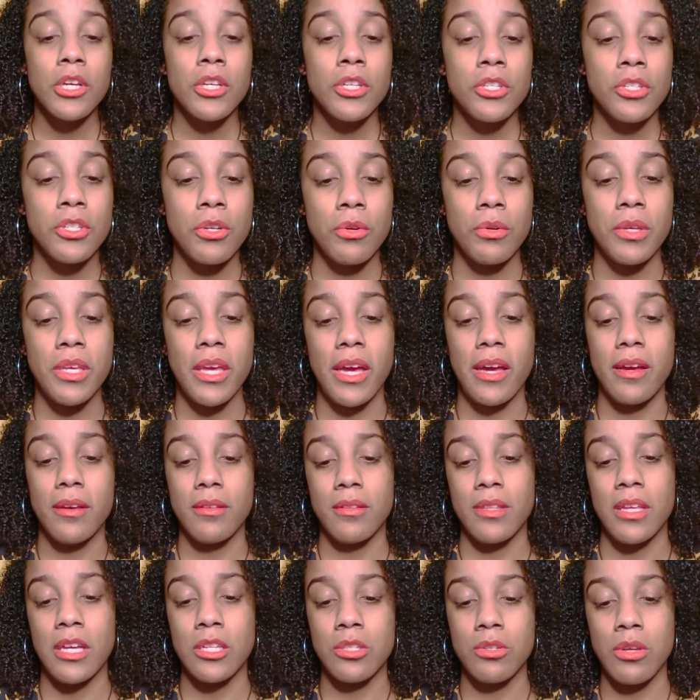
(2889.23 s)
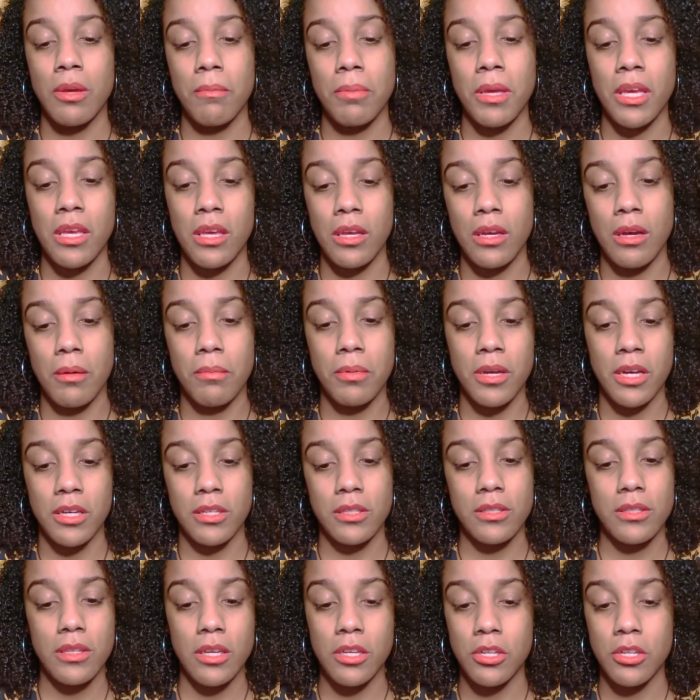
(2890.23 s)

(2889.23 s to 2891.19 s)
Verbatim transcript: So yeah, that's what I'm picking up, guys.